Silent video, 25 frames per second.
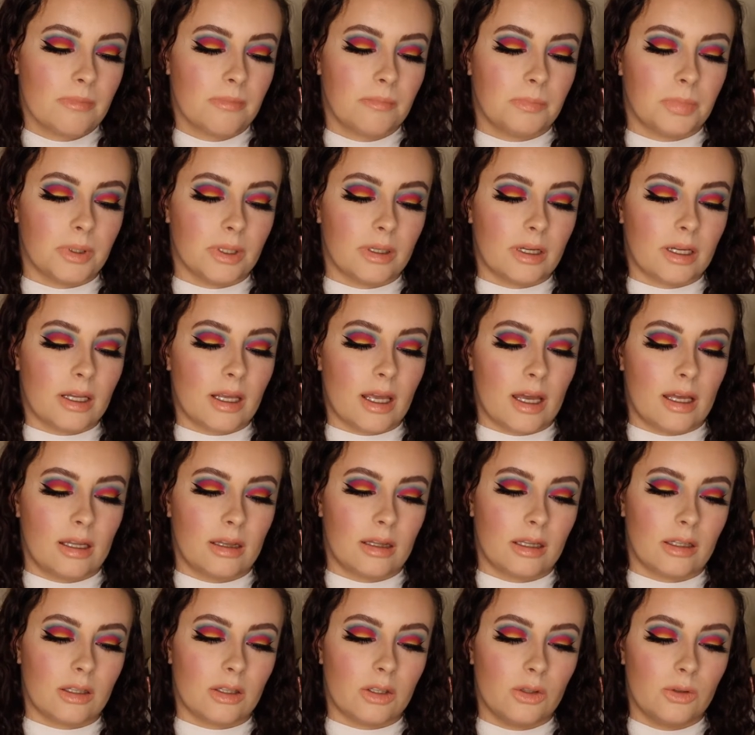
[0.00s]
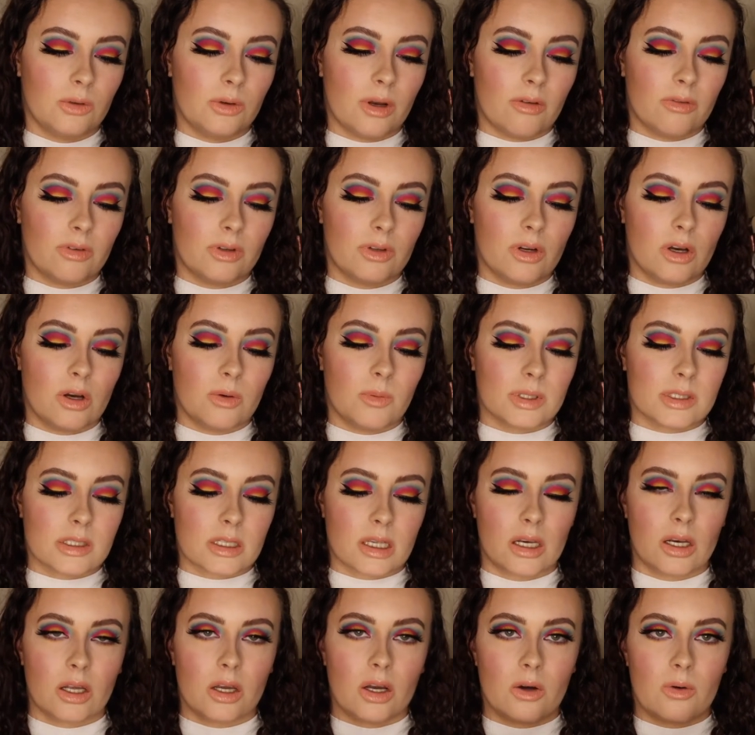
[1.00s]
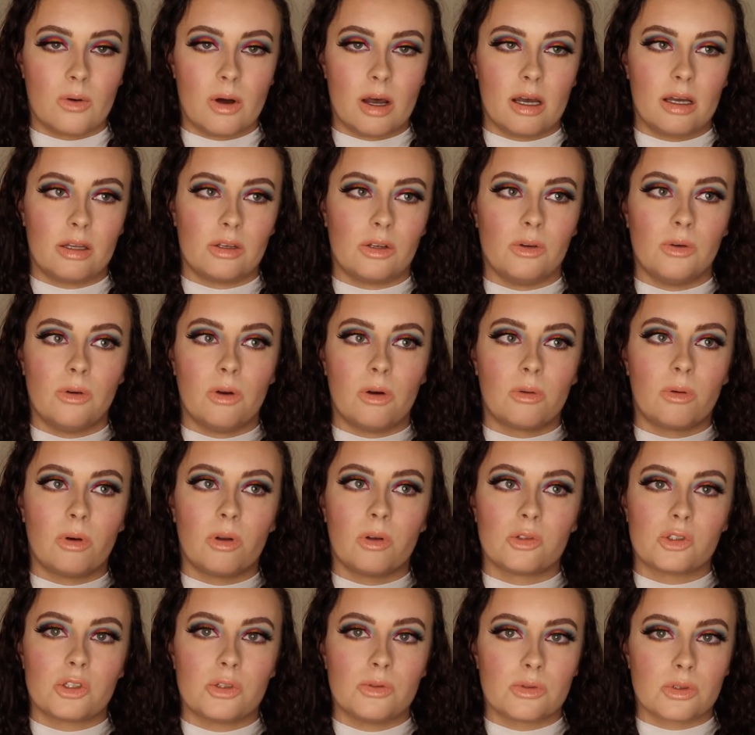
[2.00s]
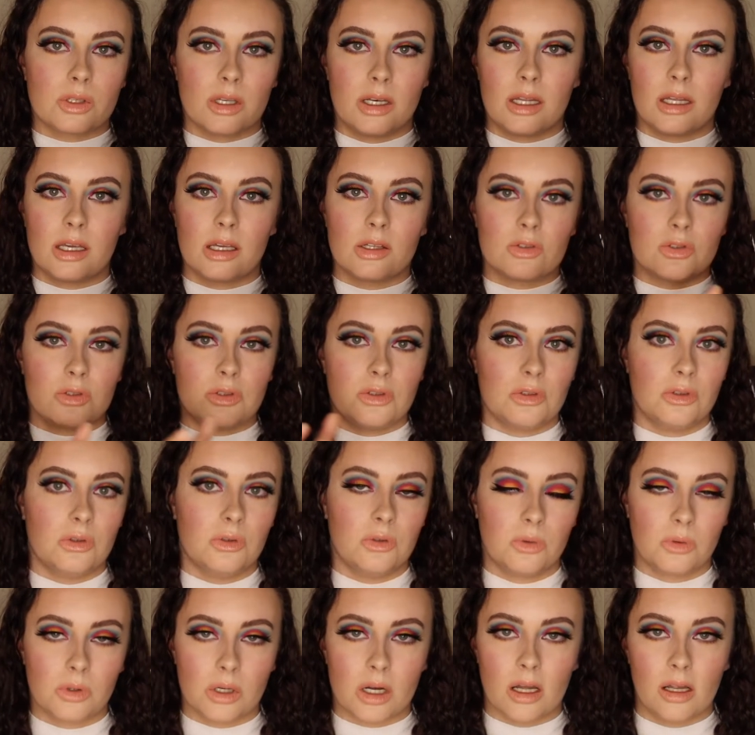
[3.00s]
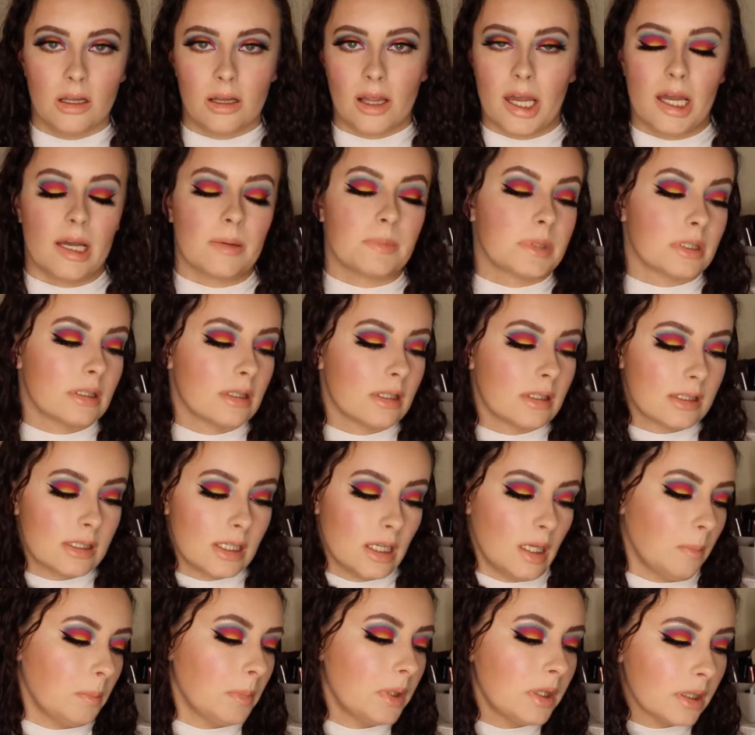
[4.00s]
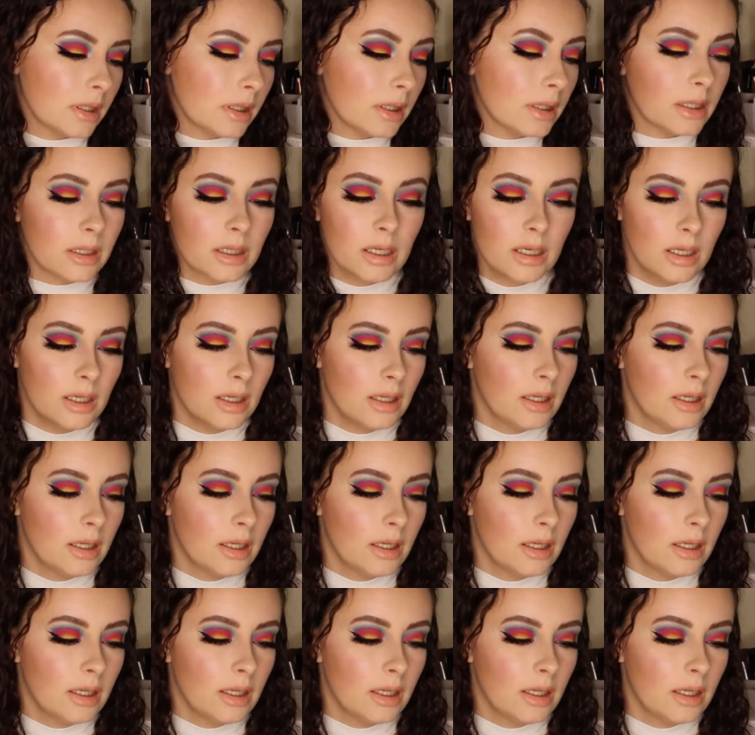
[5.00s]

But again, like you never know what's going to go on. You don't know if she was going to get 2 collabs in the same year.